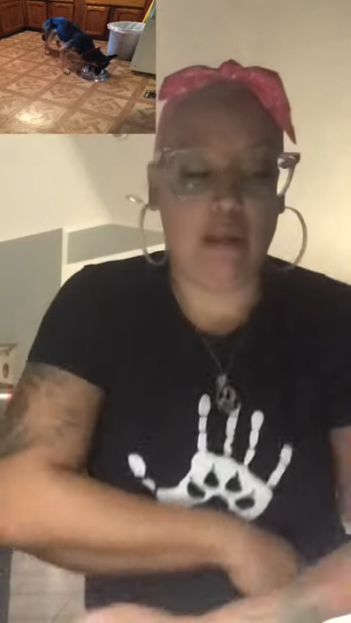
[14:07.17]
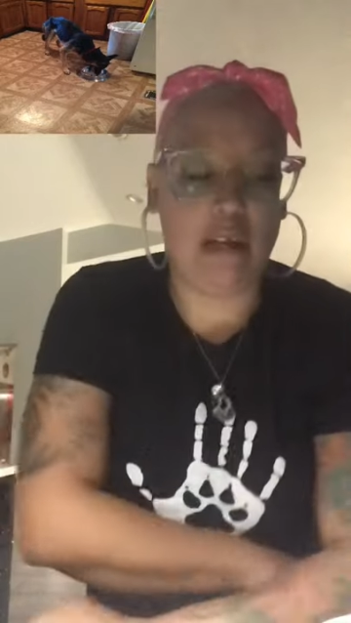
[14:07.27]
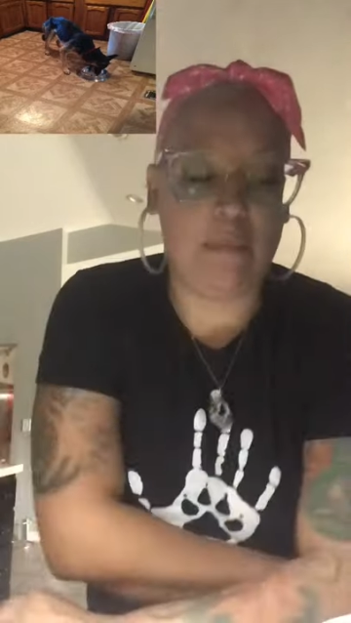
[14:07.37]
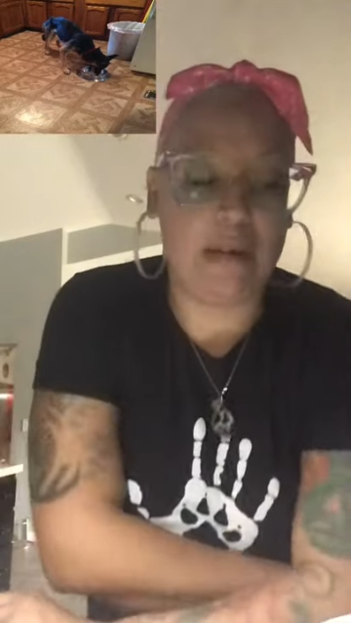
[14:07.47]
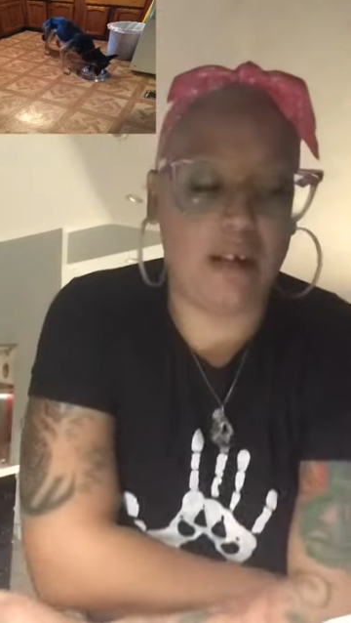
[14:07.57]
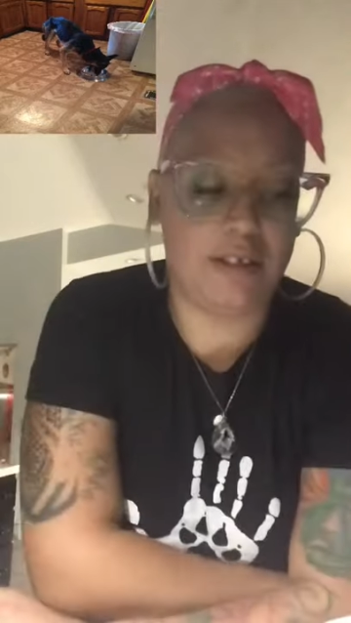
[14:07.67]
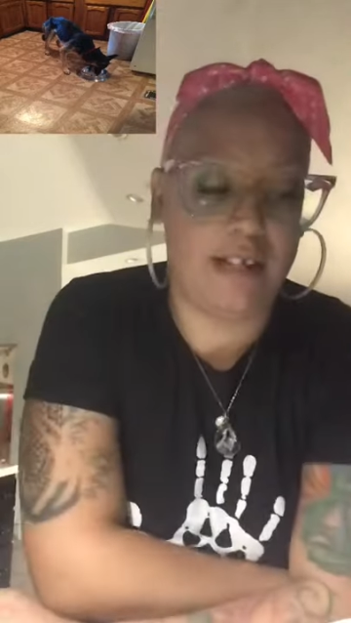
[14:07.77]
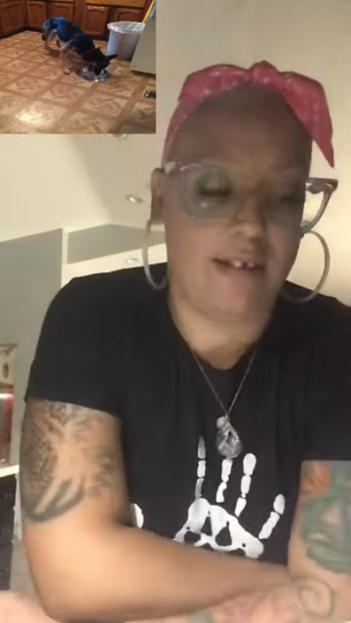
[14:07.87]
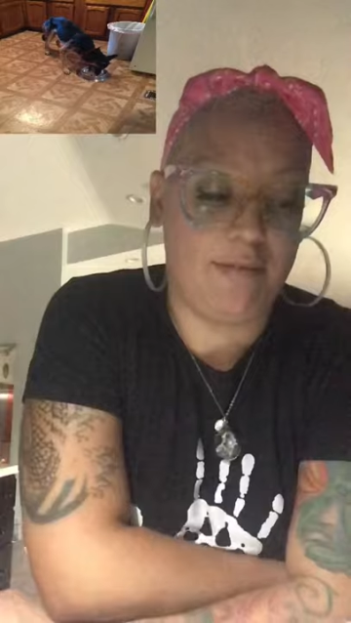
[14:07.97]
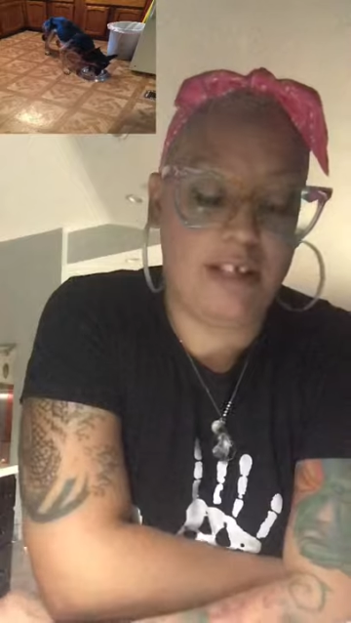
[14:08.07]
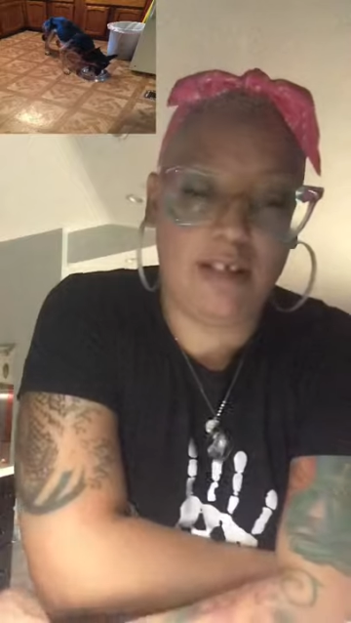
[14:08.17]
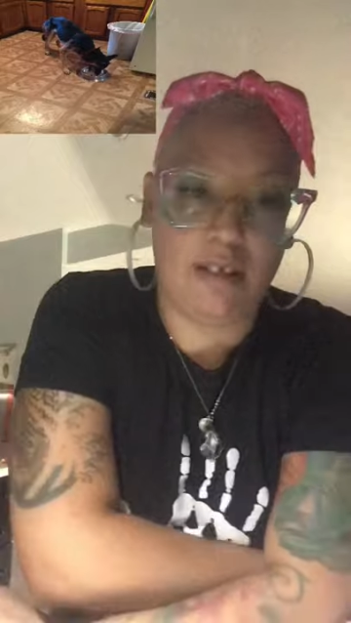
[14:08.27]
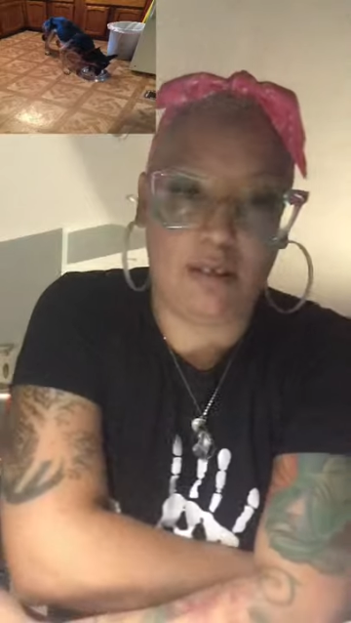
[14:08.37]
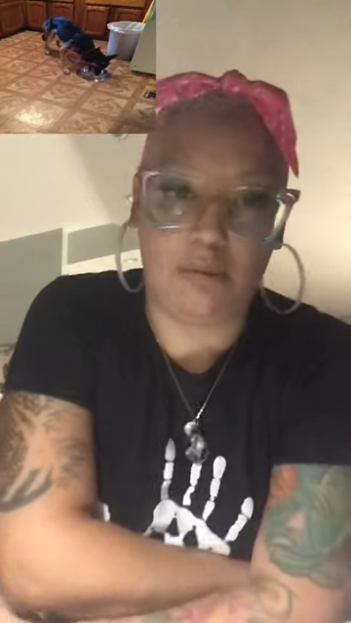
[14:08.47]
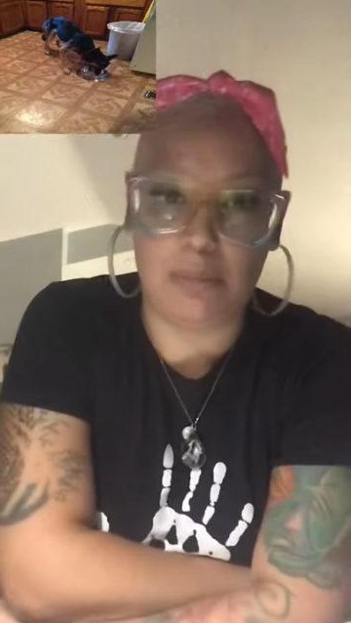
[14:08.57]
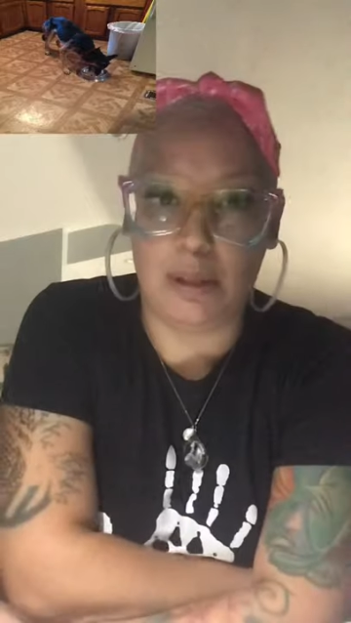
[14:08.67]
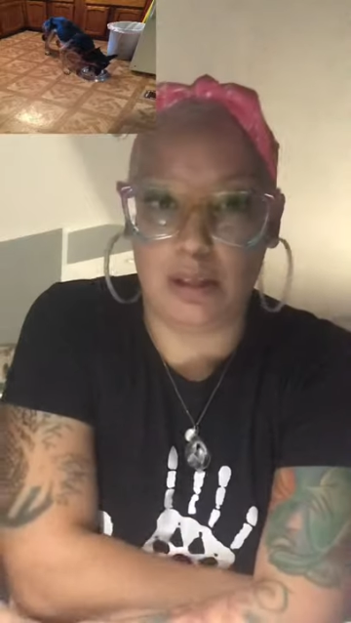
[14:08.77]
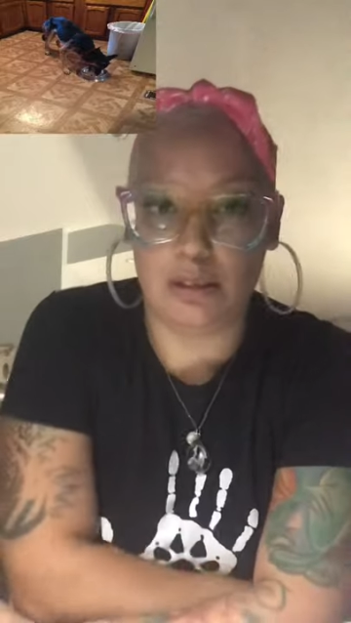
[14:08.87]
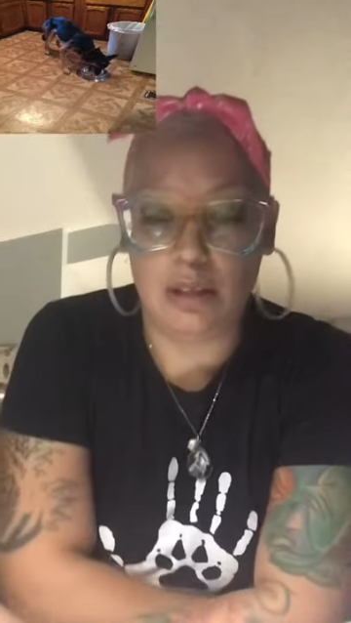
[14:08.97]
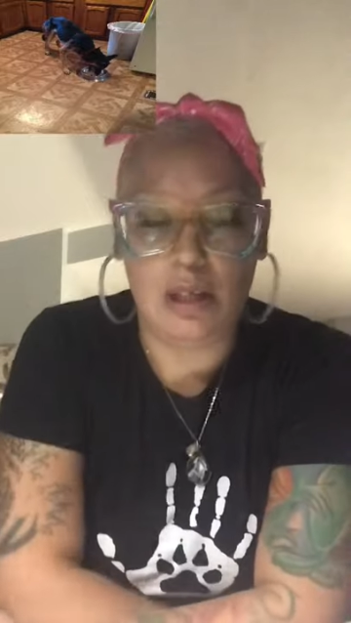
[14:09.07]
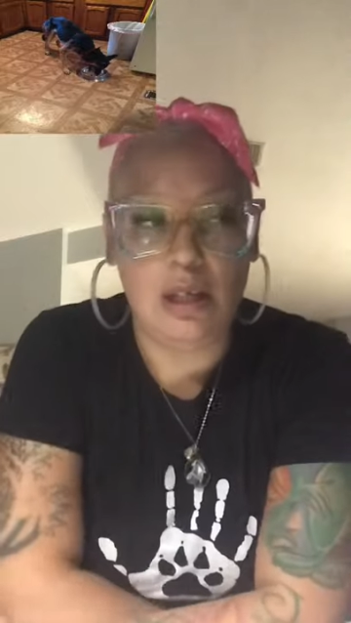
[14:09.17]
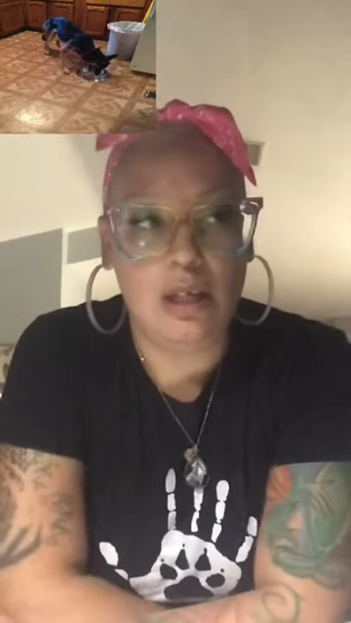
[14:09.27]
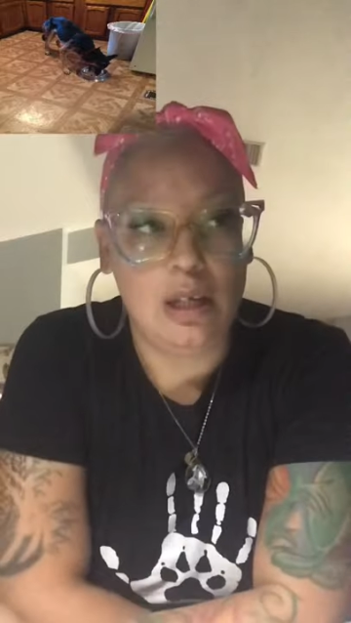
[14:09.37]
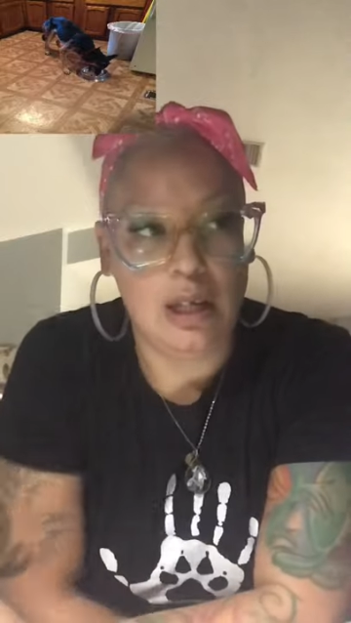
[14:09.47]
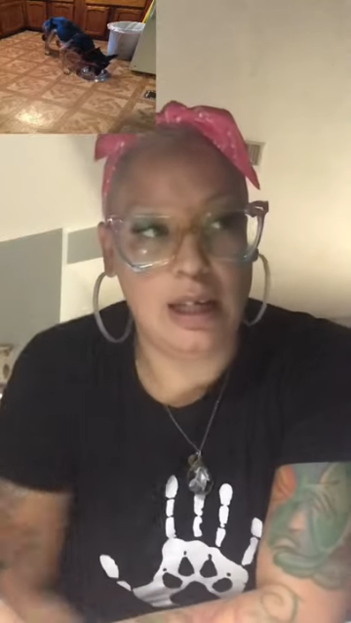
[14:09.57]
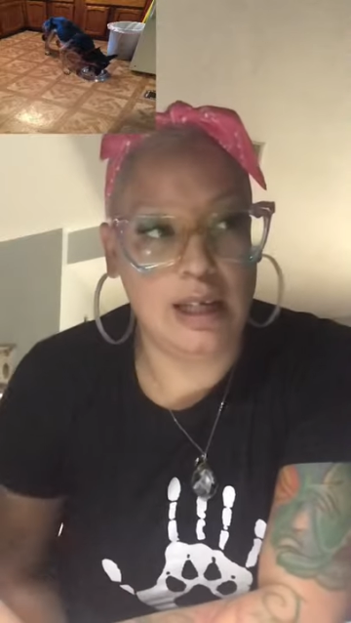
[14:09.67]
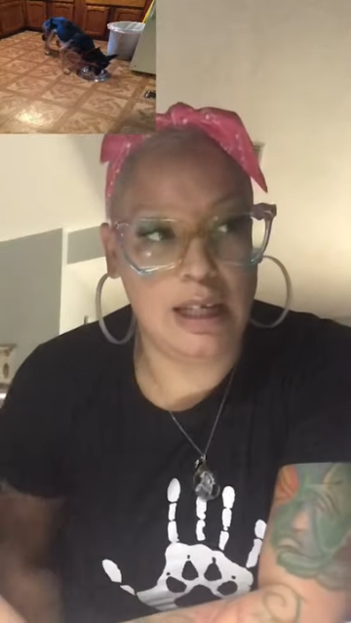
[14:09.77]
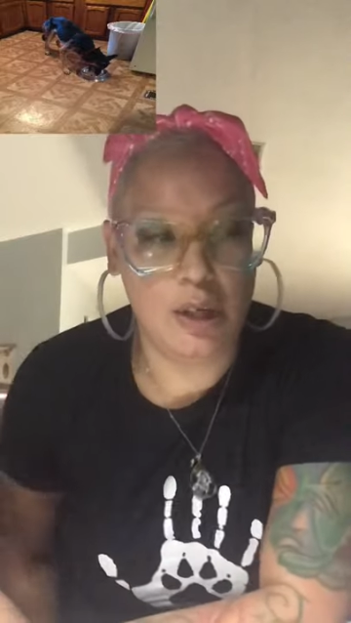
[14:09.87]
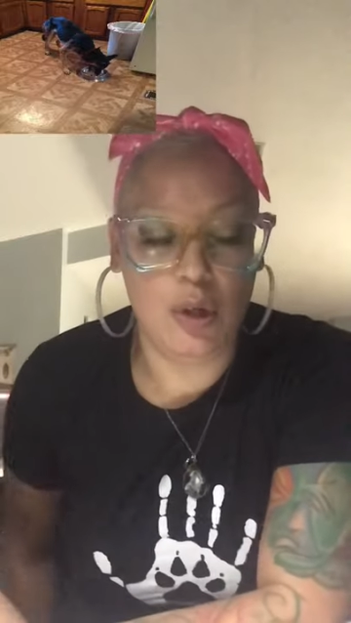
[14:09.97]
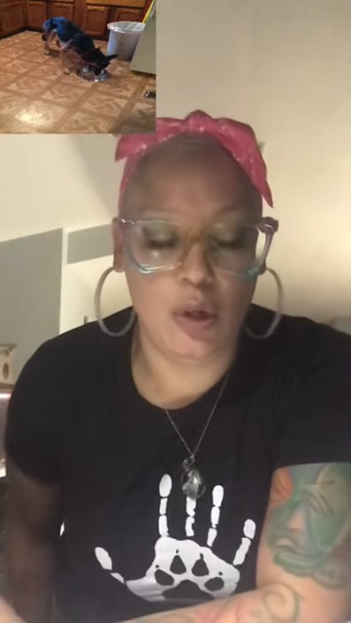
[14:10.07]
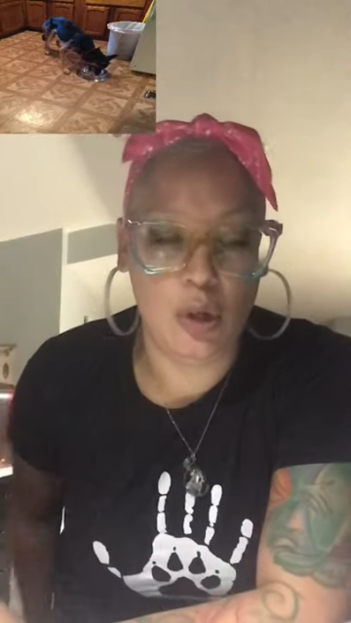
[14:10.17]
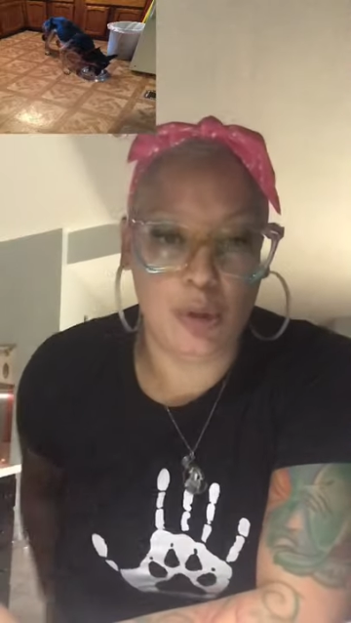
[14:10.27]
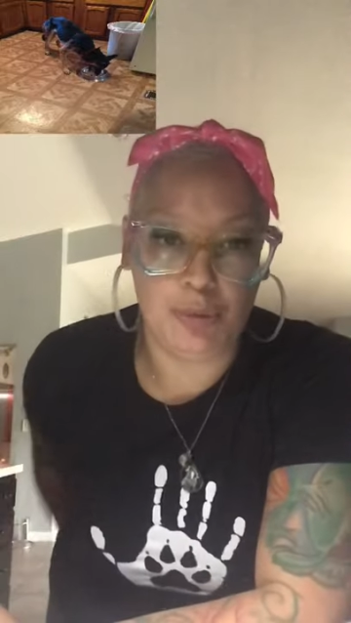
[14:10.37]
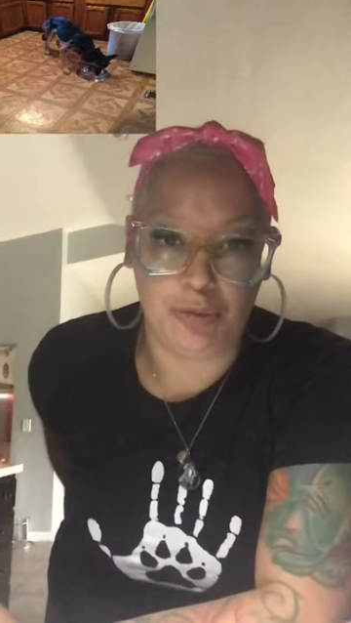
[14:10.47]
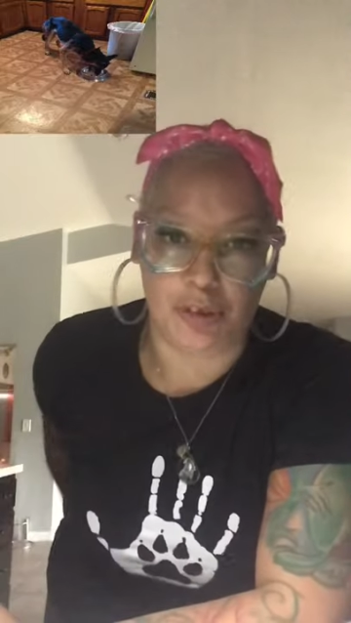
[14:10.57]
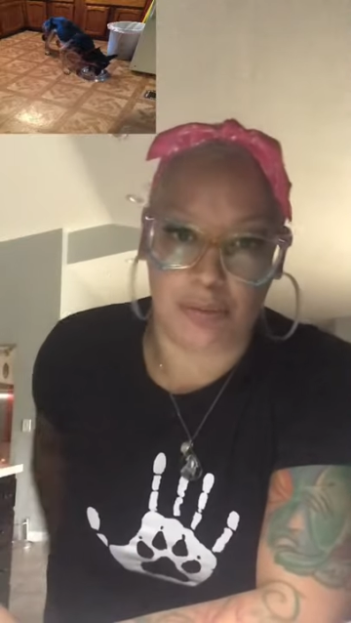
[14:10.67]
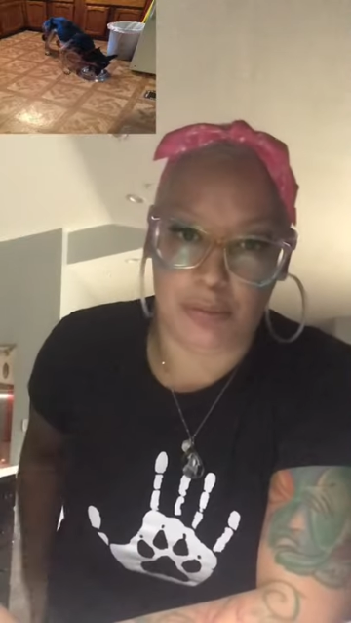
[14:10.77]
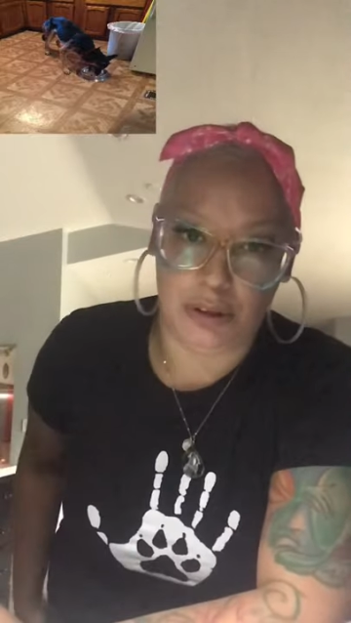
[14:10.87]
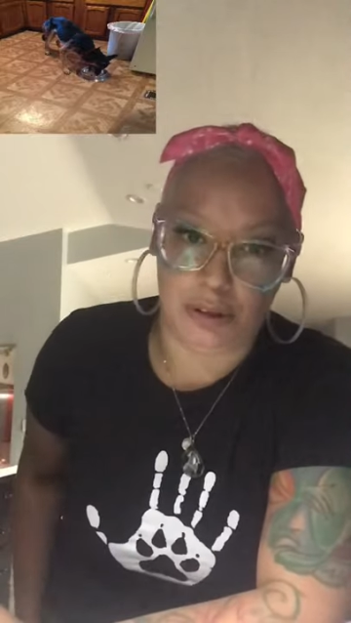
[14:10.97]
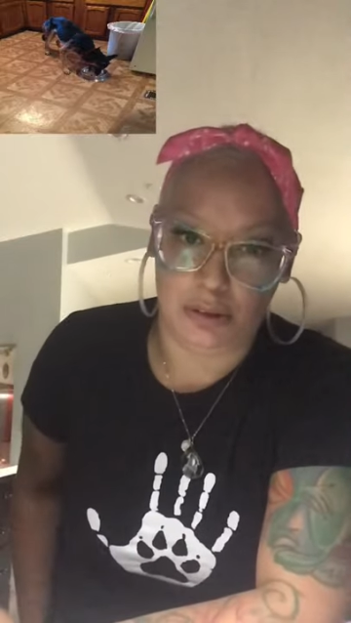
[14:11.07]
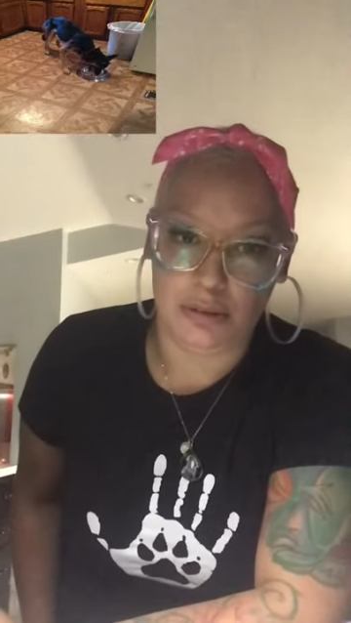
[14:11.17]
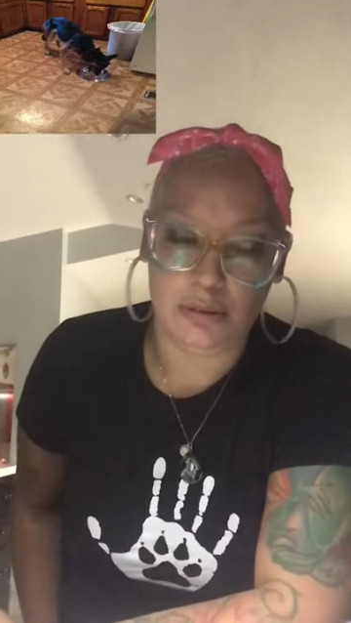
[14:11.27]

about that video, but it hit home for me.